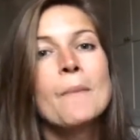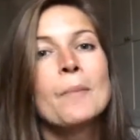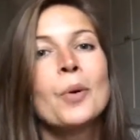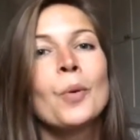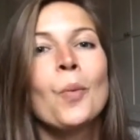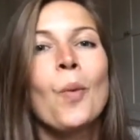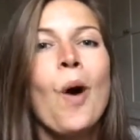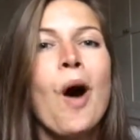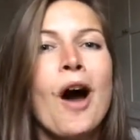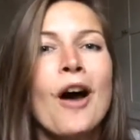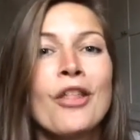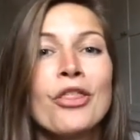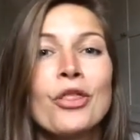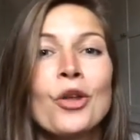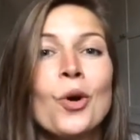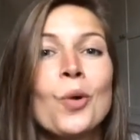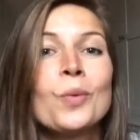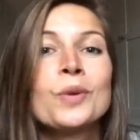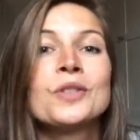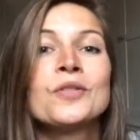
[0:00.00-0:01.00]
But what I
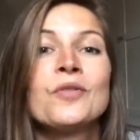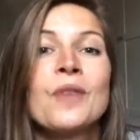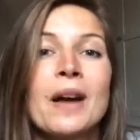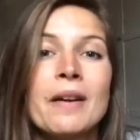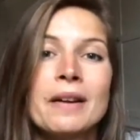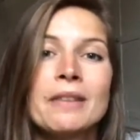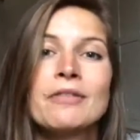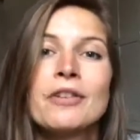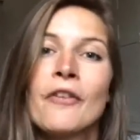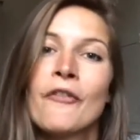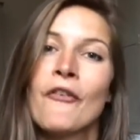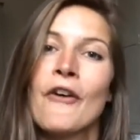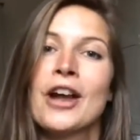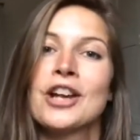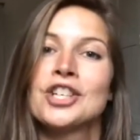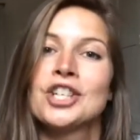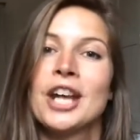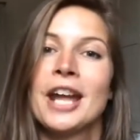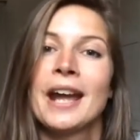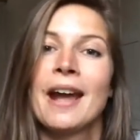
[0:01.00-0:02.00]
thought was very
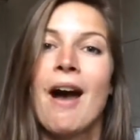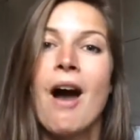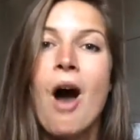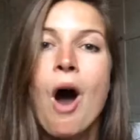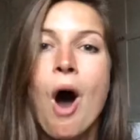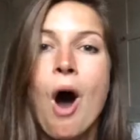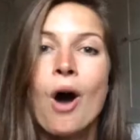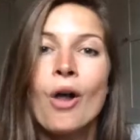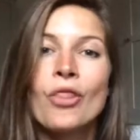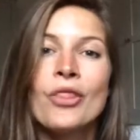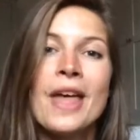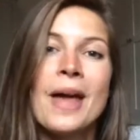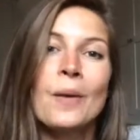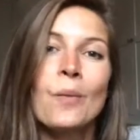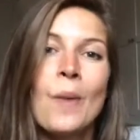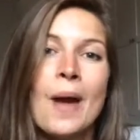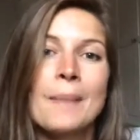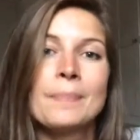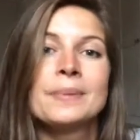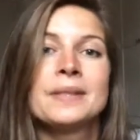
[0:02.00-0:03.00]
refreshing on their
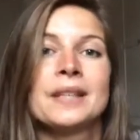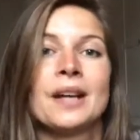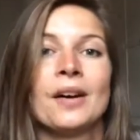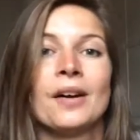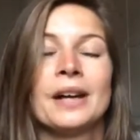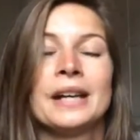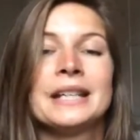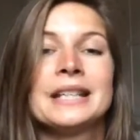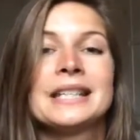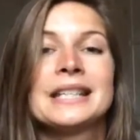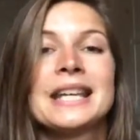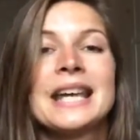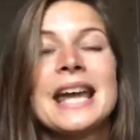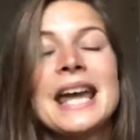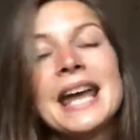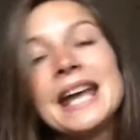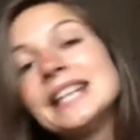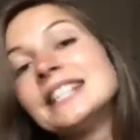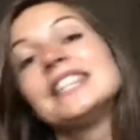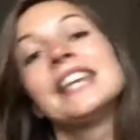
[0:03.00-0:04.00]
website
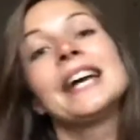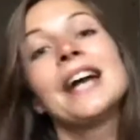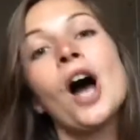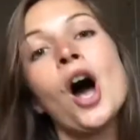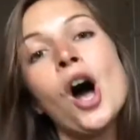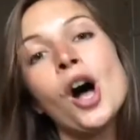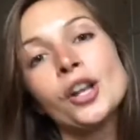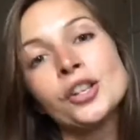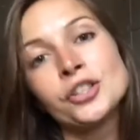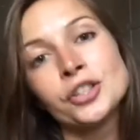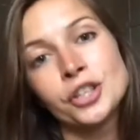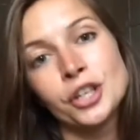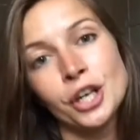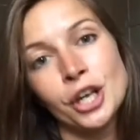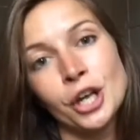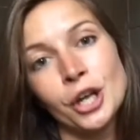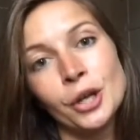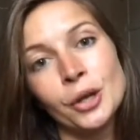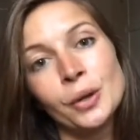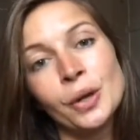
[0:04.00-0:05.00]
is they ask
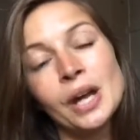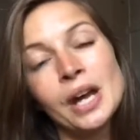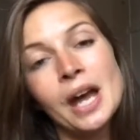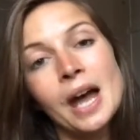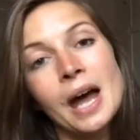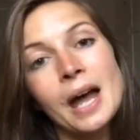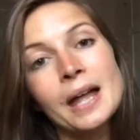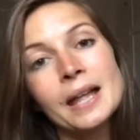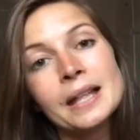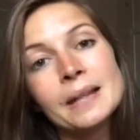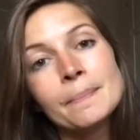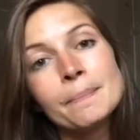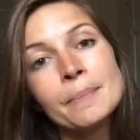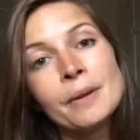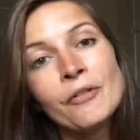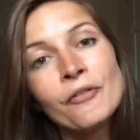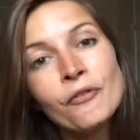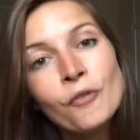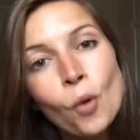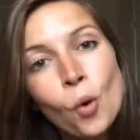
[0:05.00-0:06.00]
you
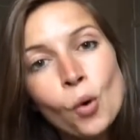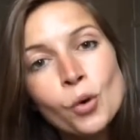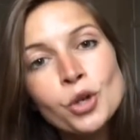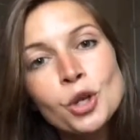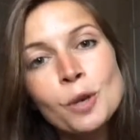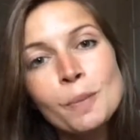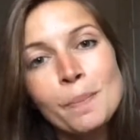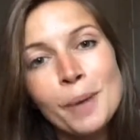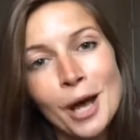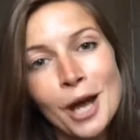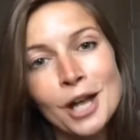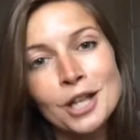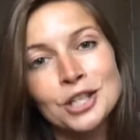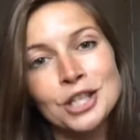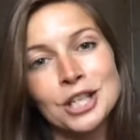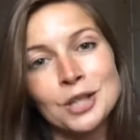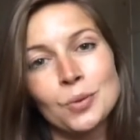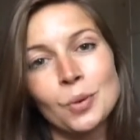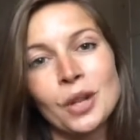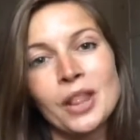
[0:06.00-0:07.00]
before you
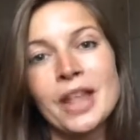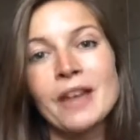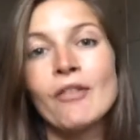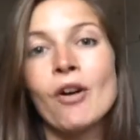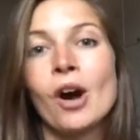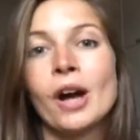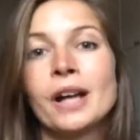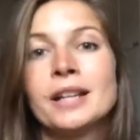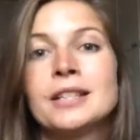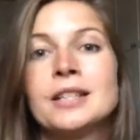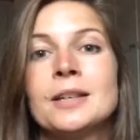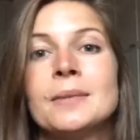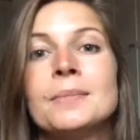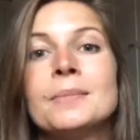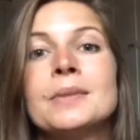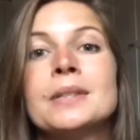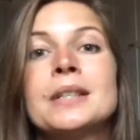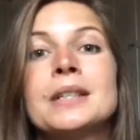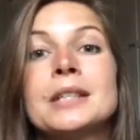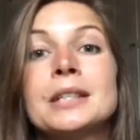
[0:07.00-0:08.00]
purchase one of their
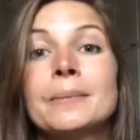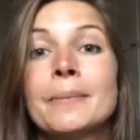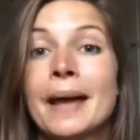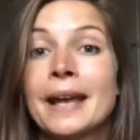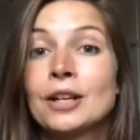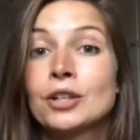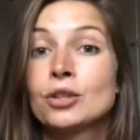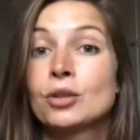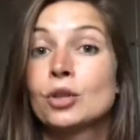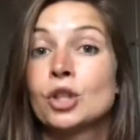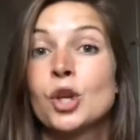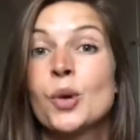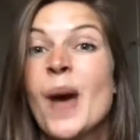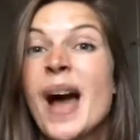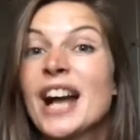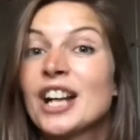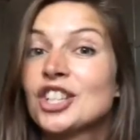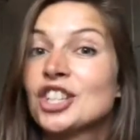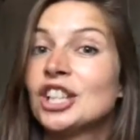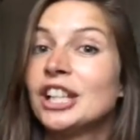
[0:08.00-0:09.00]
items to make sure you
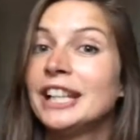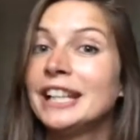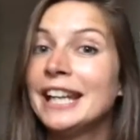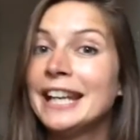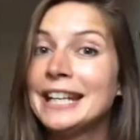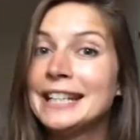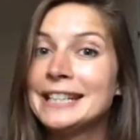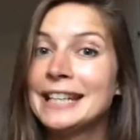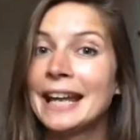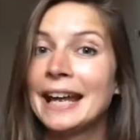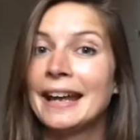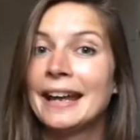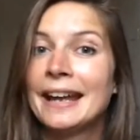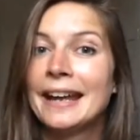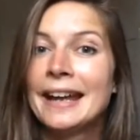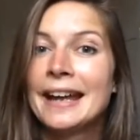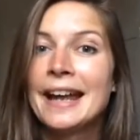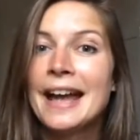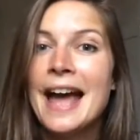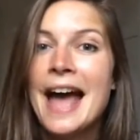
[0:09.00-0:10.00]
actually need it.
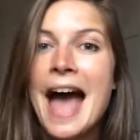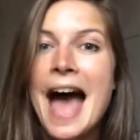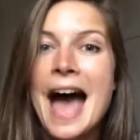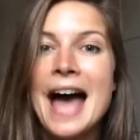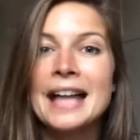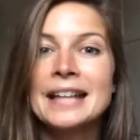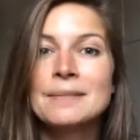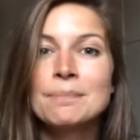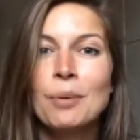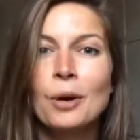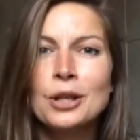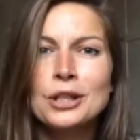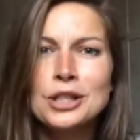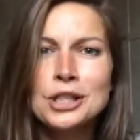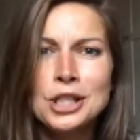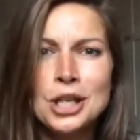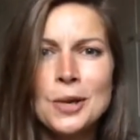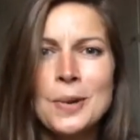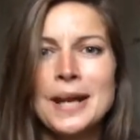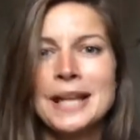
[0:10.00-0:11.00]
And by
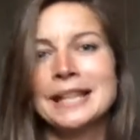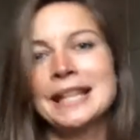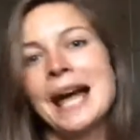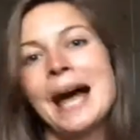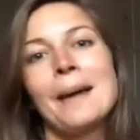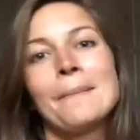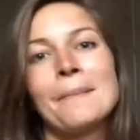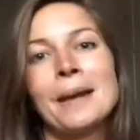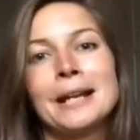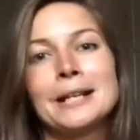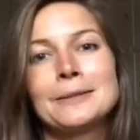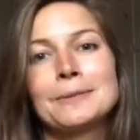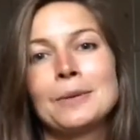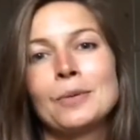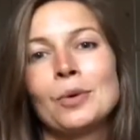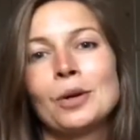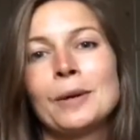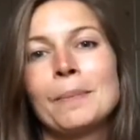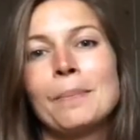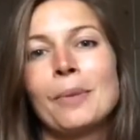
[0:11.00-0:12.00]
doing that makes me
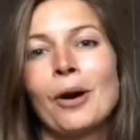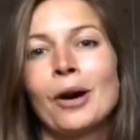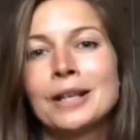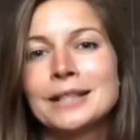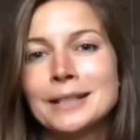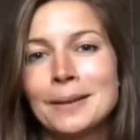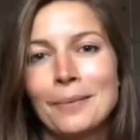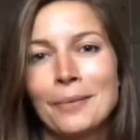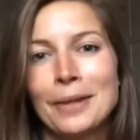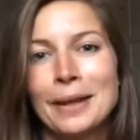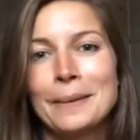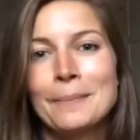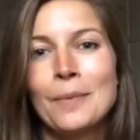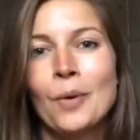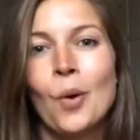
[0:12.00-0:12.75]
want to buy something